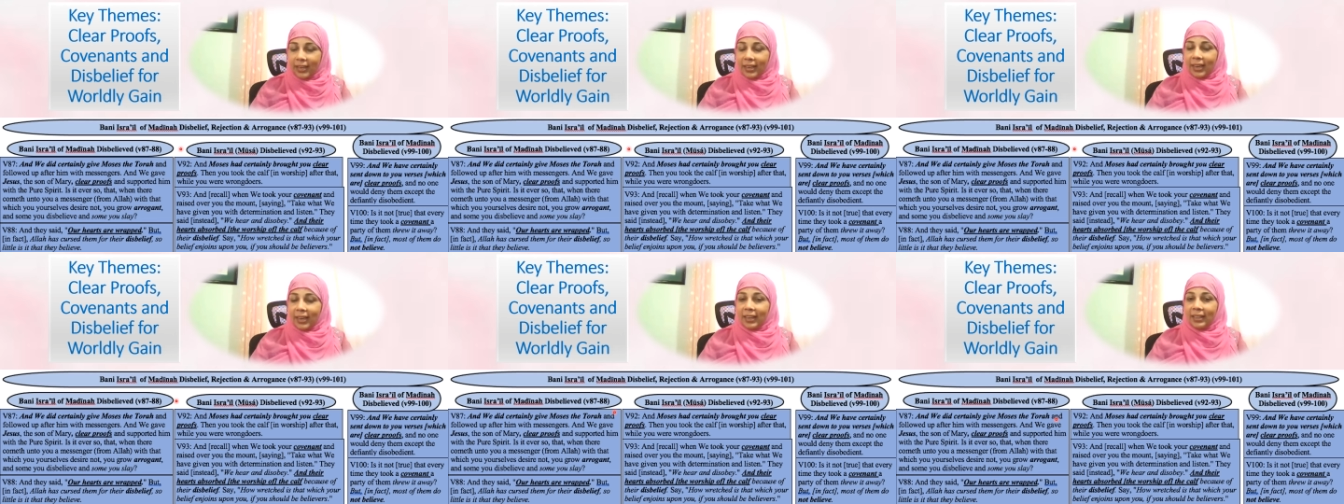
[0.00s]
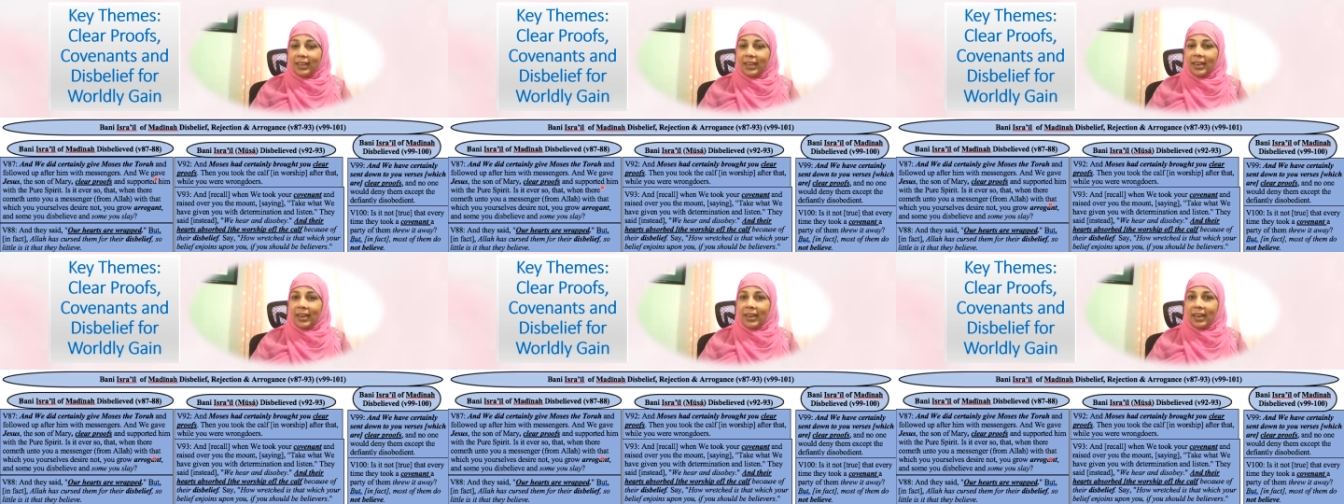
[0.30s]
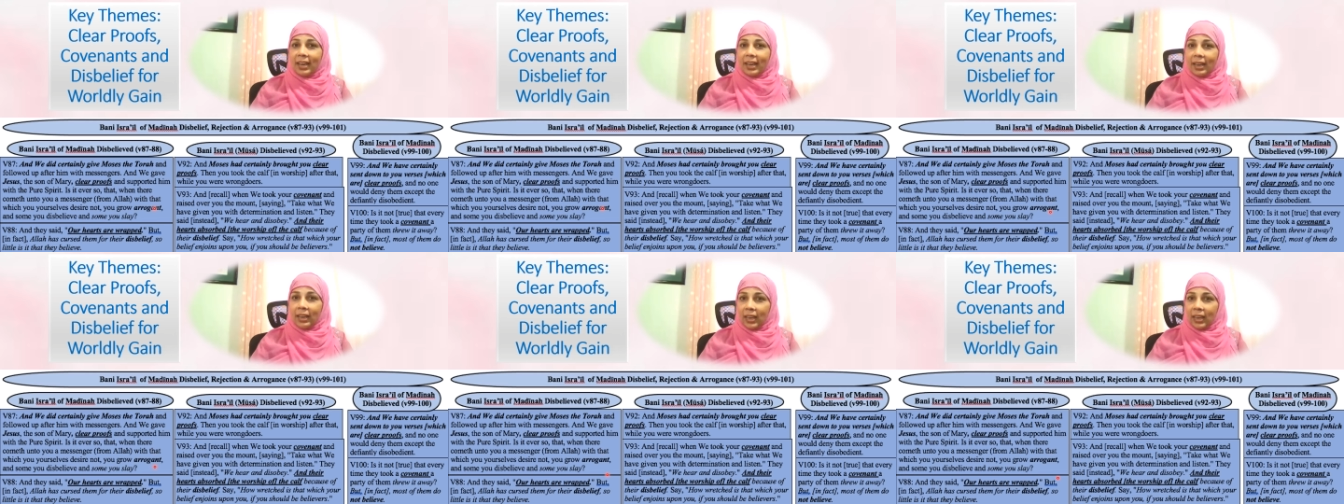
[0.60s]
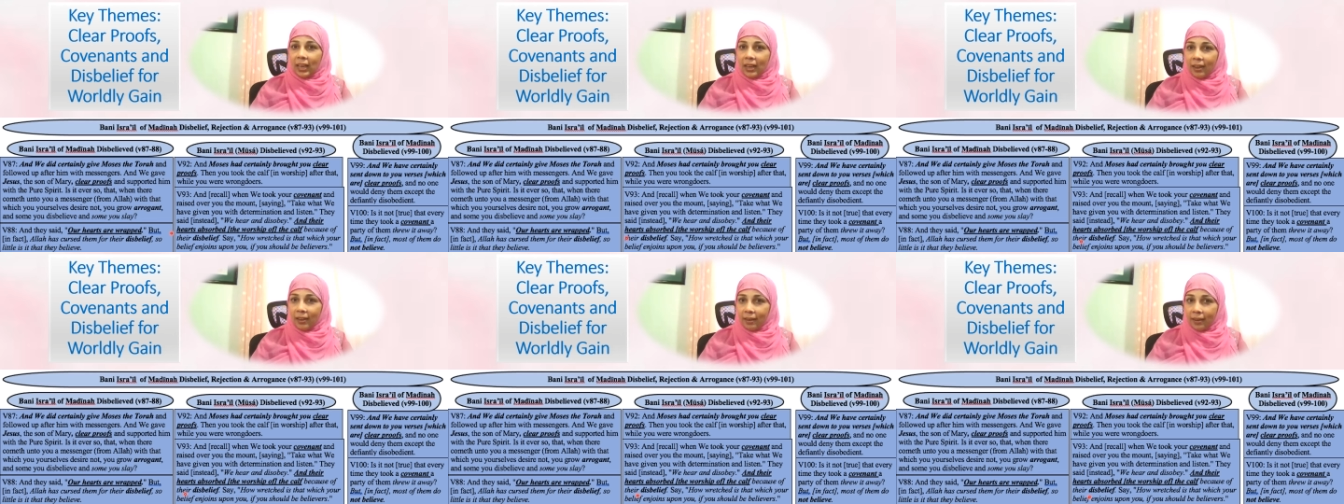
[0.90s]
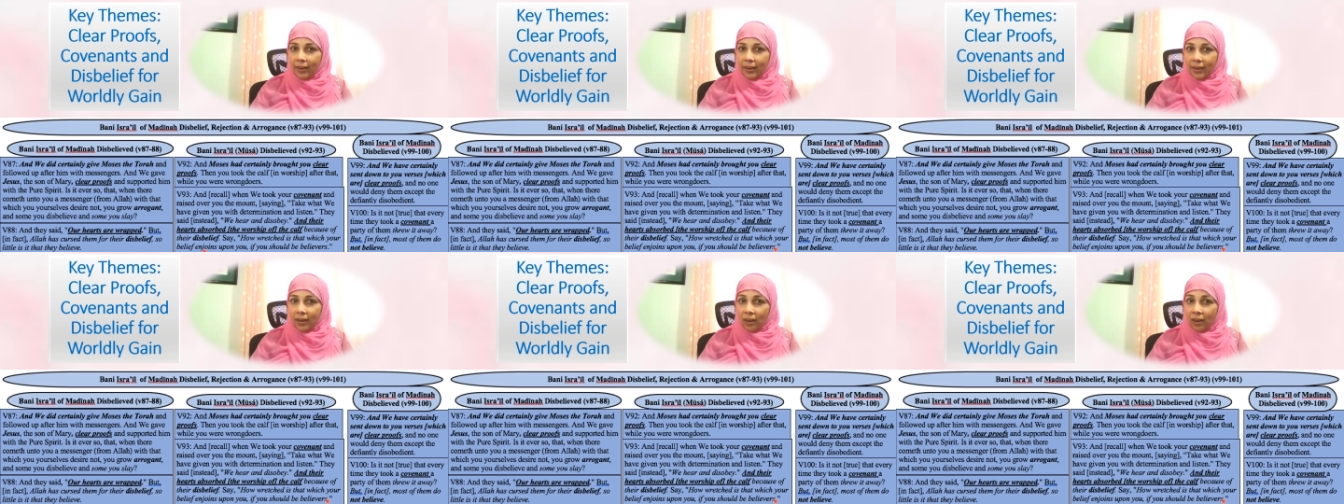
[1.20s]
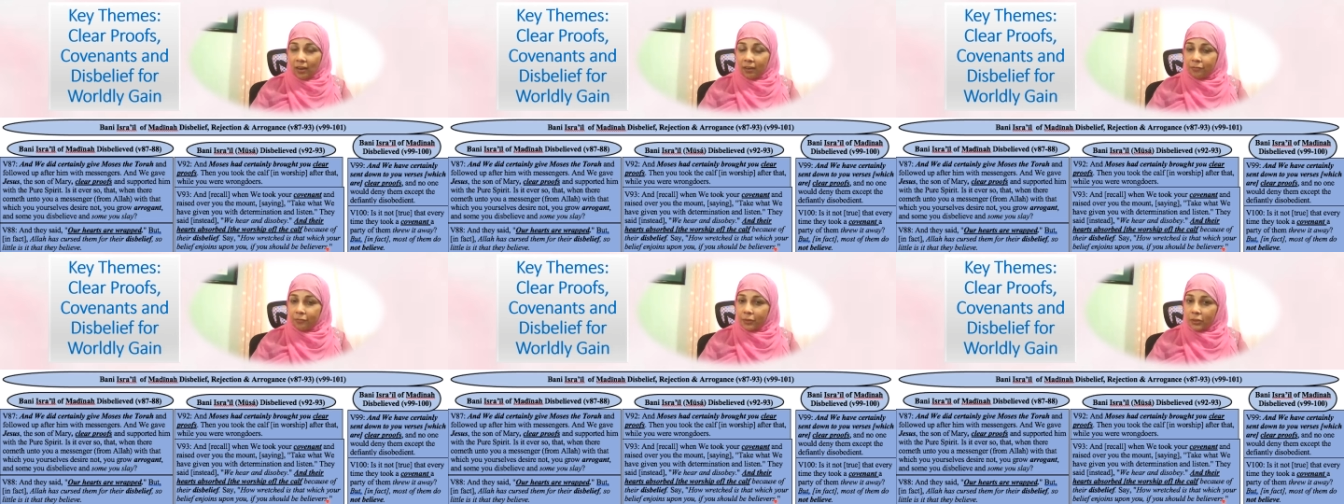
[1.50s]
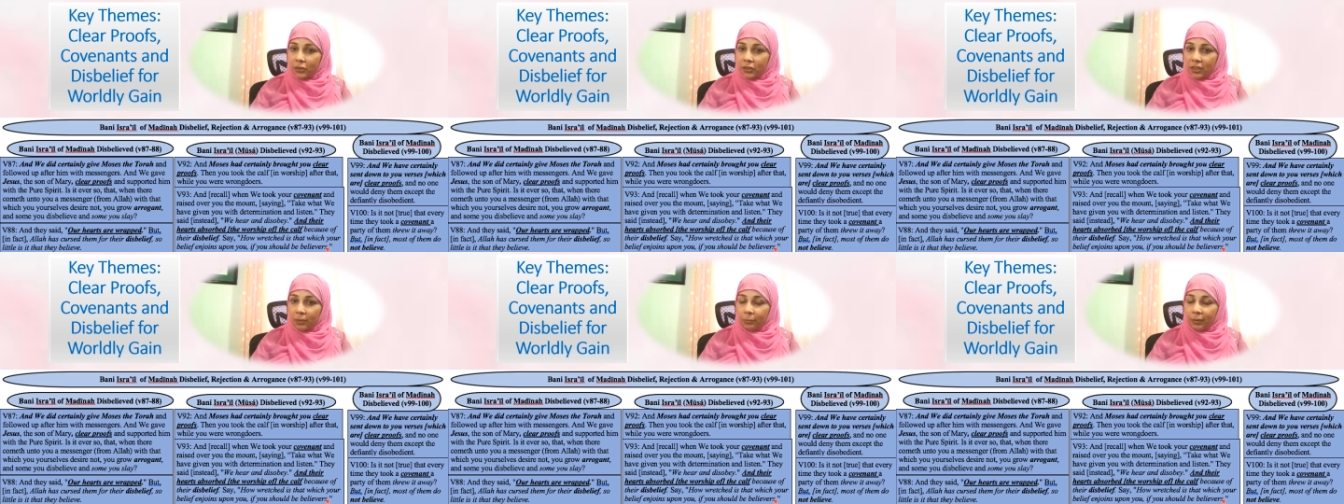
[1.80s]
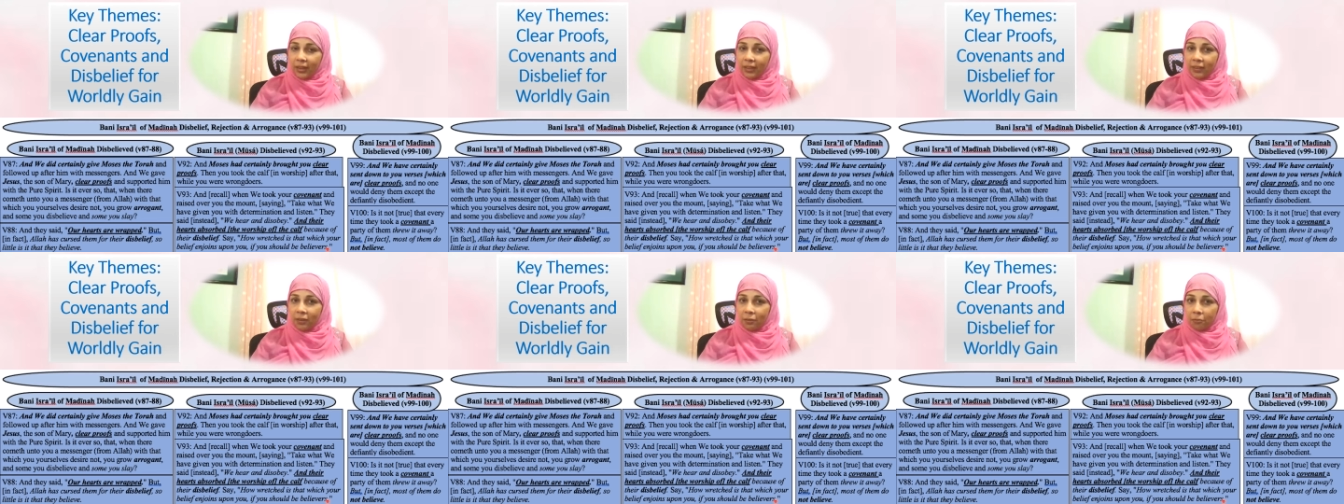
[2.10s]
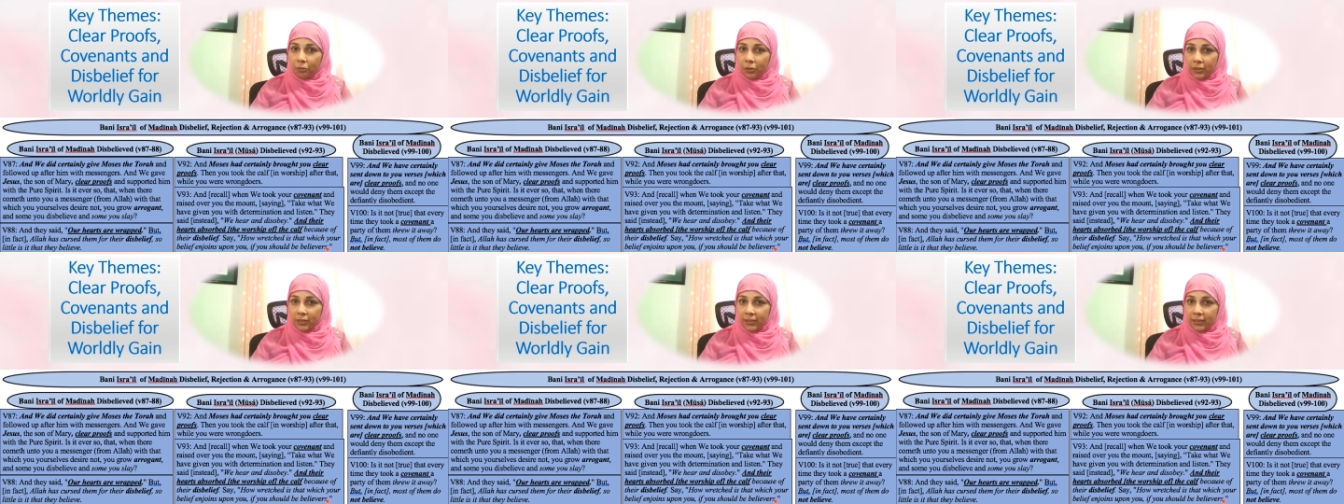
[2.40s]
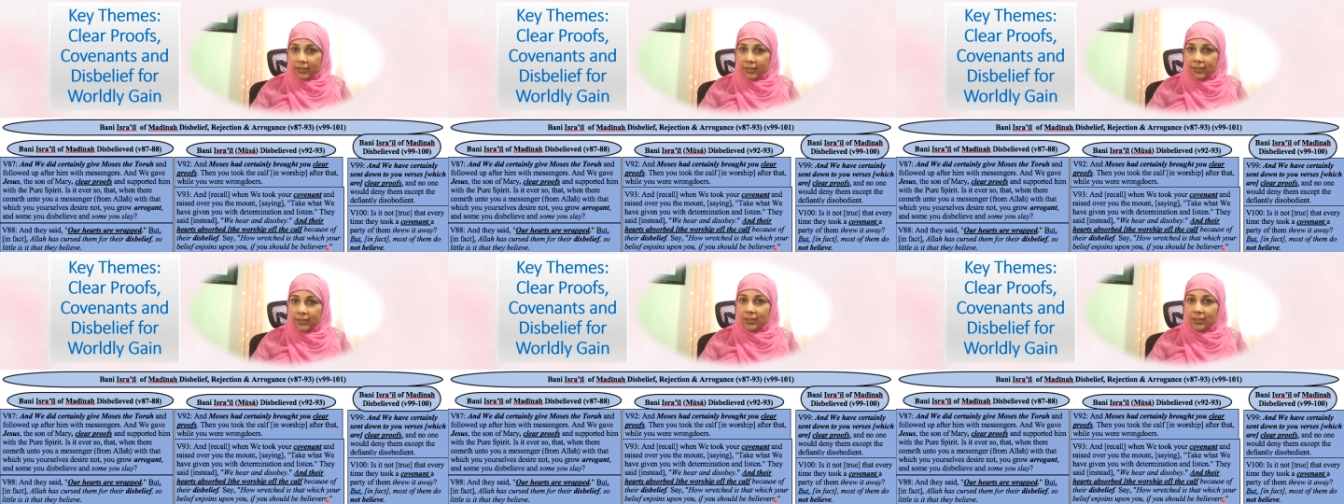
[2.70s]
And then again, after some other verses,